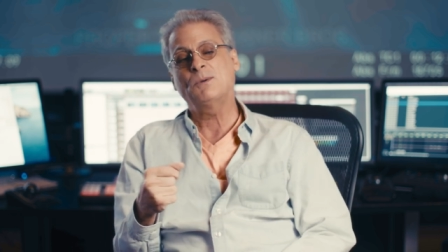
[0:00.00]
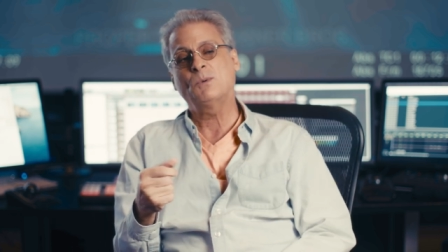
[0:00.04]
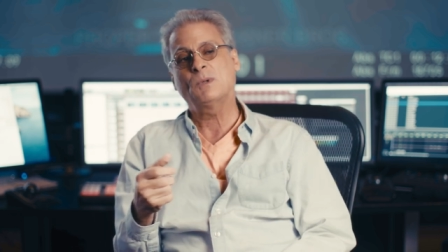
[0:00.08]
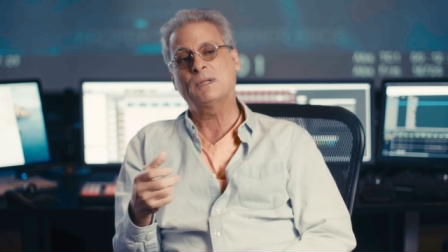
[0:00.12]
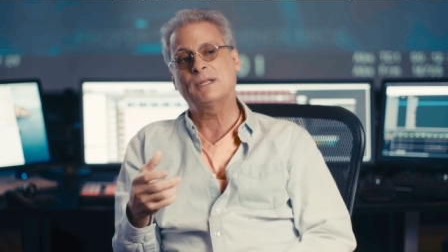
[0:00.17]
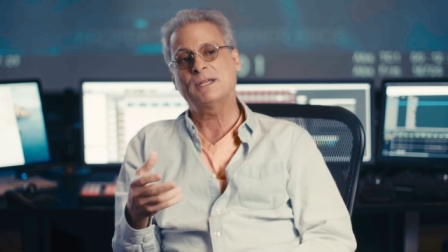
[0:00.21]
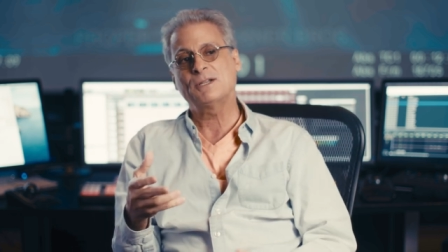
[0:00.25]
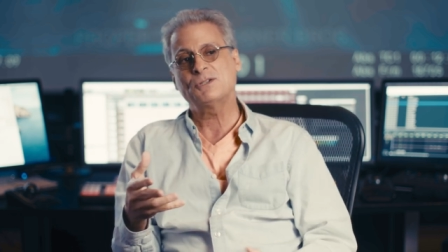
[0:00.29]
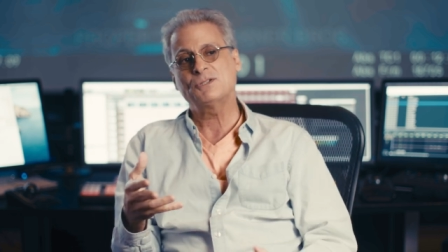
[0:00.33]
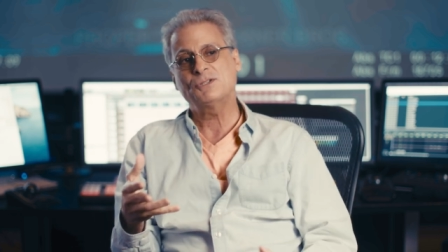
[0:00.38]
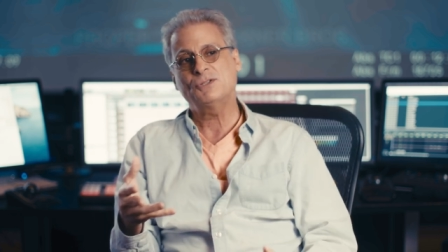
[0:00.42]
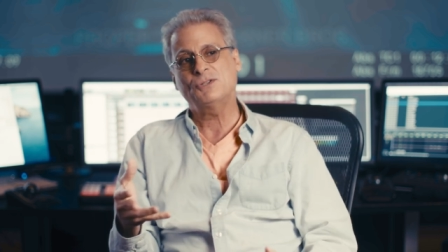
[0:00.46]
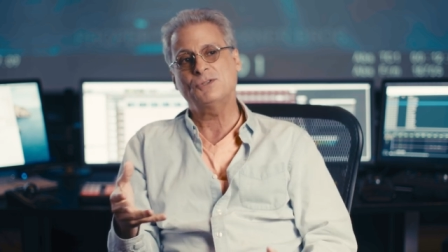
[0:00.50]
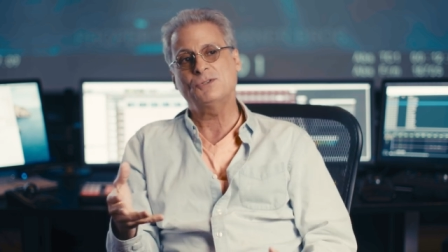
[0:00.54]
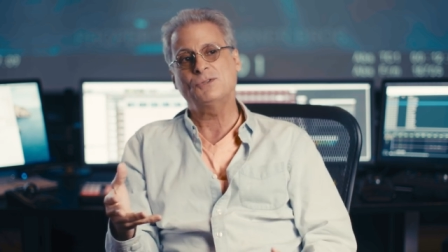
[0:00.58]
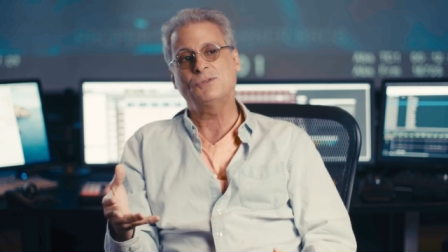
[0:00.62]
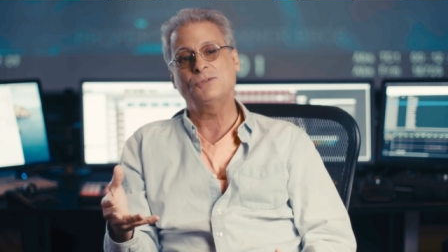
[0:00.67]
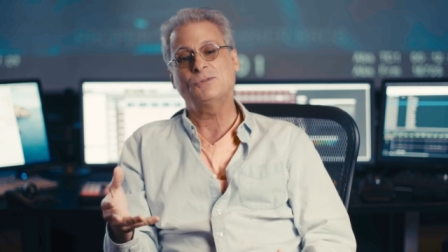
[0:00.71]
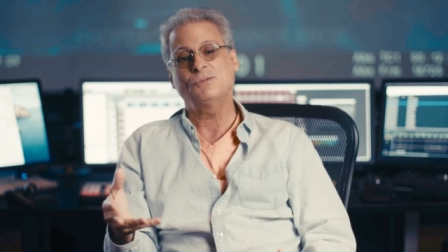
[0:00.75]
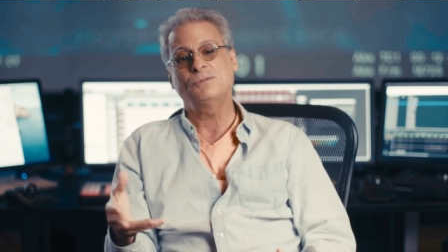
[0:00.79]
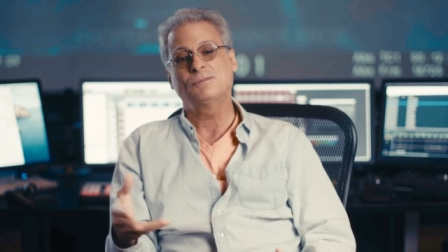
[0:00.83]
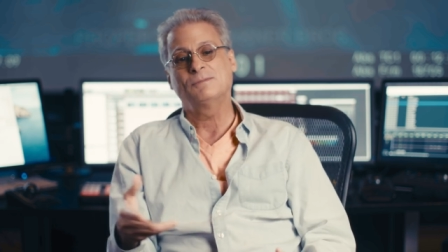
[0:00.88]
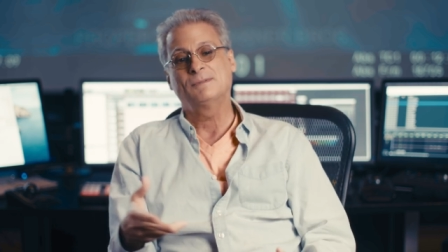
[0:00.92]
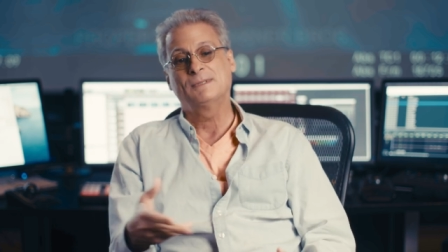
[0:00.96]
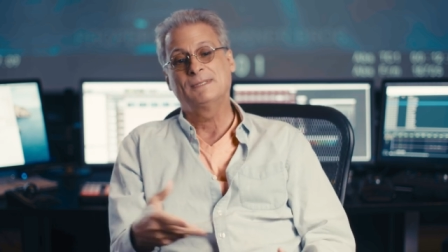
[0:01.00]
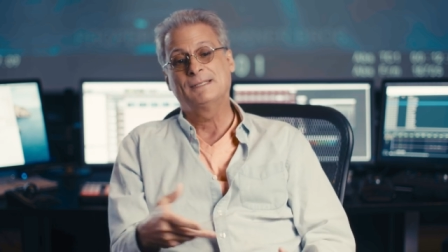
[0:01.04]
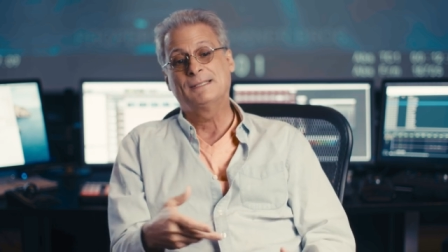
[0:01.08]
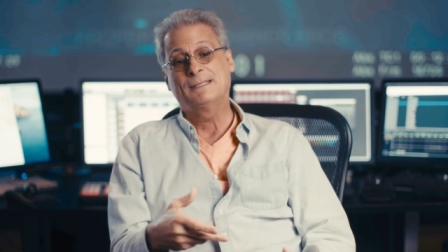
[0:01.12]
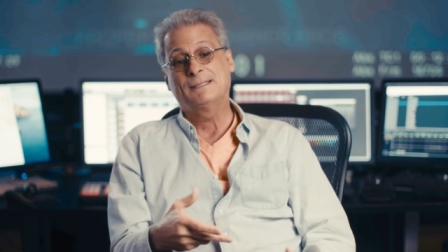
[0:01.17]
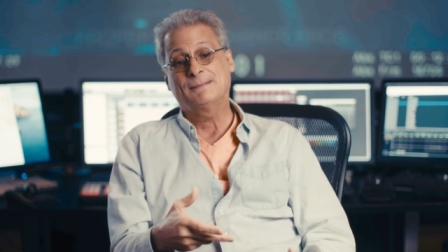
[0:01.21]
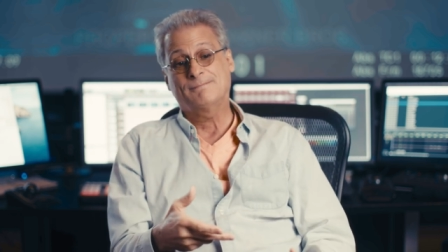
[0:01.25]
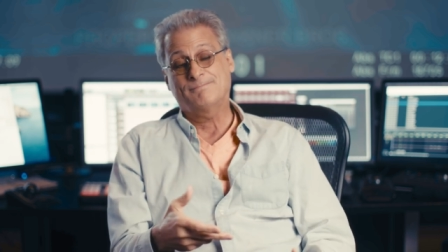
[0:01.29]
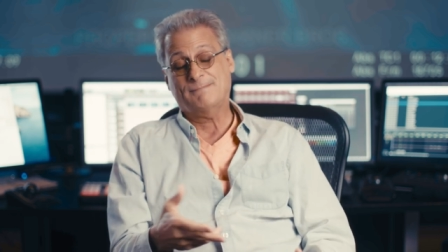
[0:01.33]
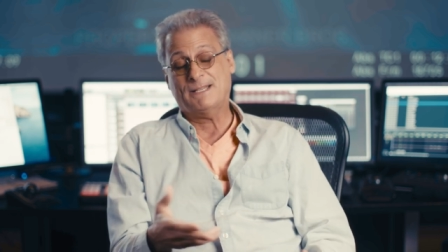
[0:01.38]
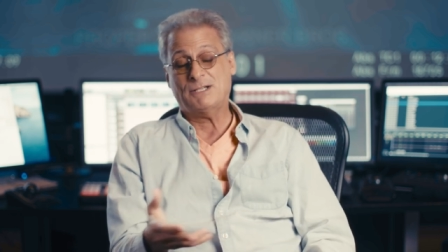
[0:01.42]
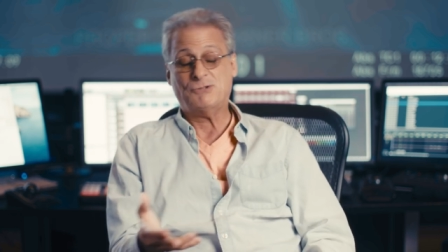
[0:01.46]
willing to
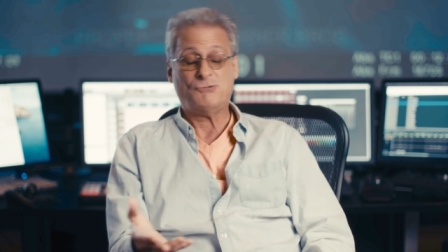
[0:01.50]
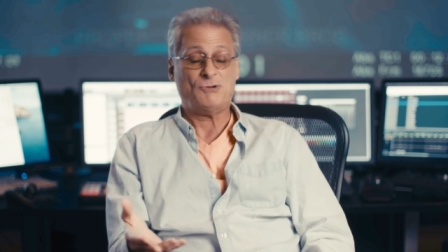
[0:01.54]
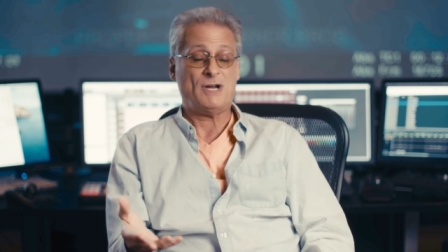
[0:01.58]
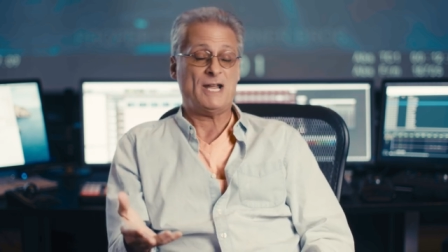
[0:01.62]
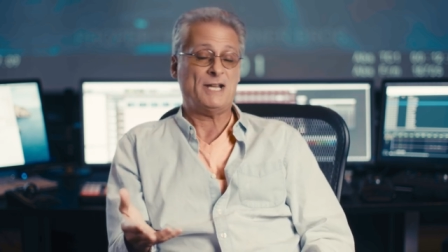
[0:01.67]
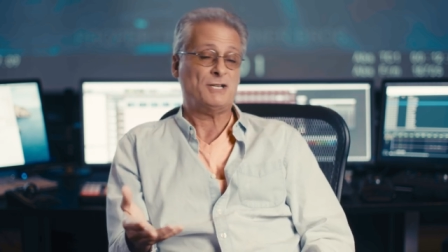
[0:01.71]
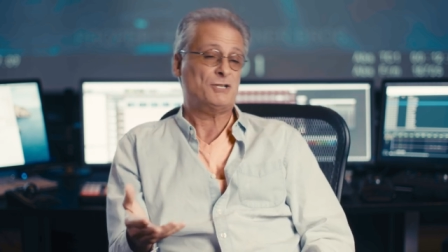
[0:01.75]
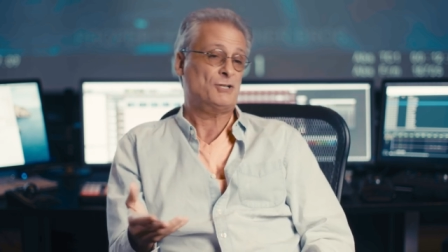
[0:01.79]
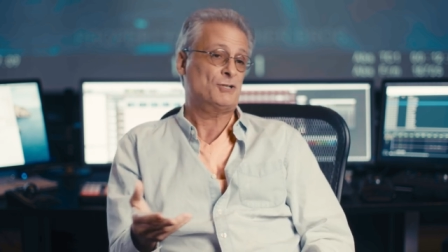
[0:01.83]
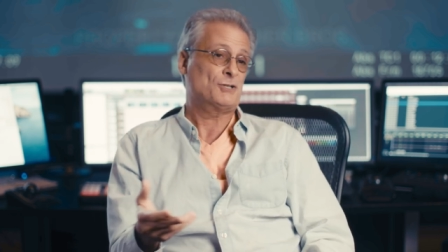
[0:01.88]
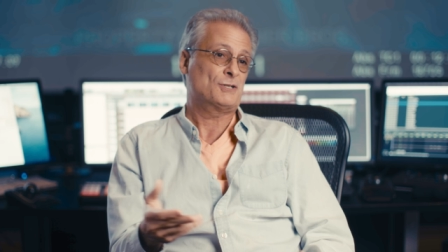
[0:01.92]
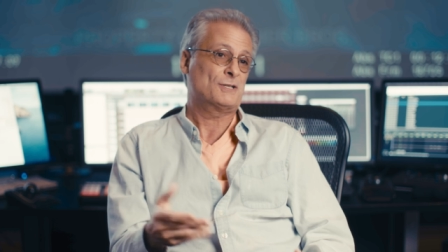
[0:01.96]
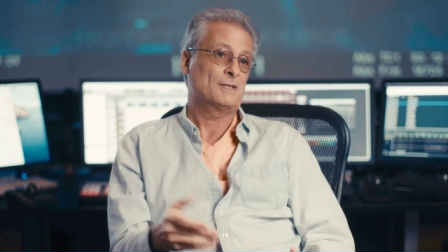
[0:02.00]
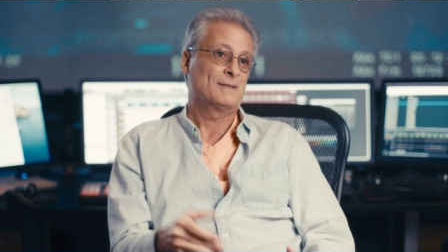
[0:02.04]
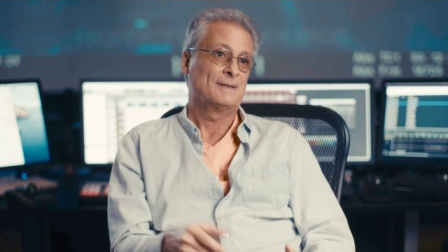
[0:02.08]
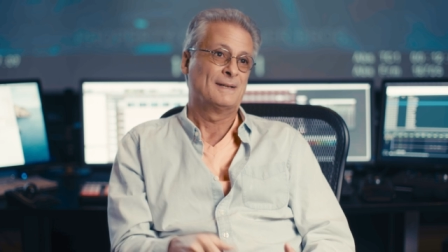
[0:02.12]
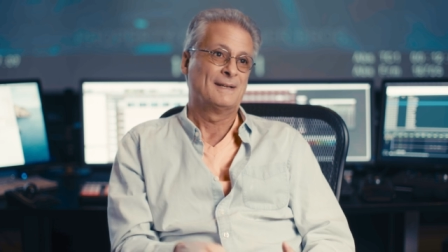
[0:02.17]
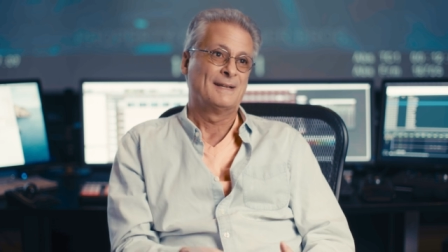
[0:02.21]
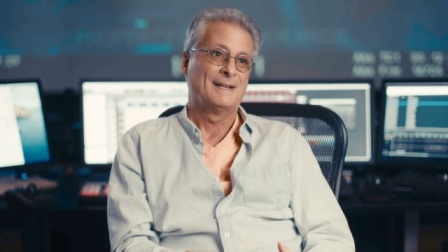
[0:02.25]
get drenched,